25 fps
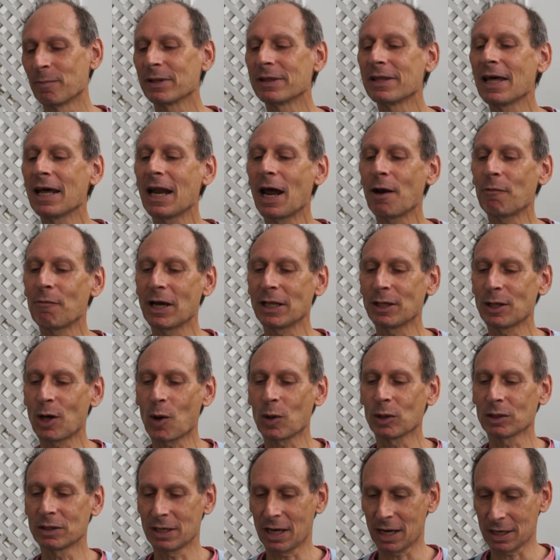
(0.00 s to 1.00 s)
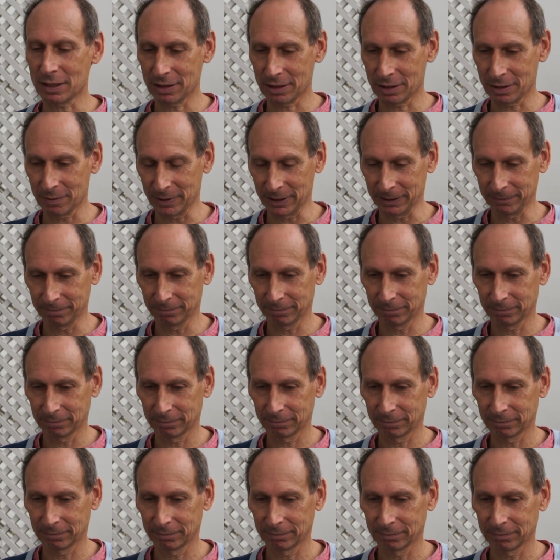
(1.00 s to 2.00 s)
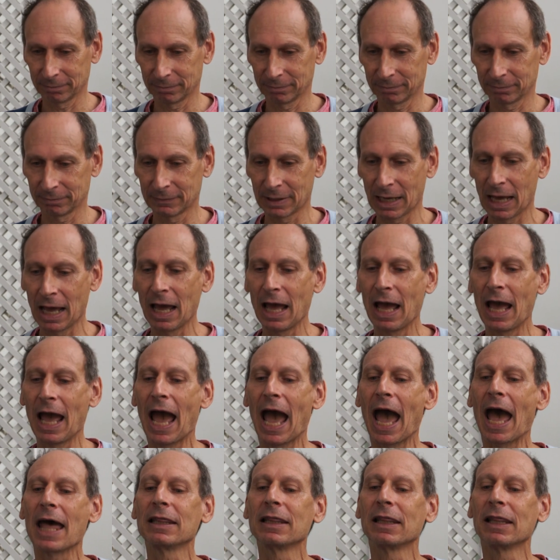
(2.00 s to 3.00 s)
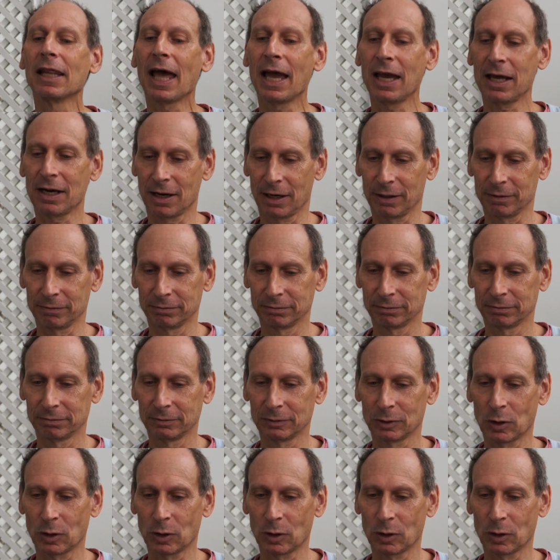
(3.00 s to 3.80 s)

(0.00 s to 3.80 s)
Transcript: But then I read the Old Testament. And later,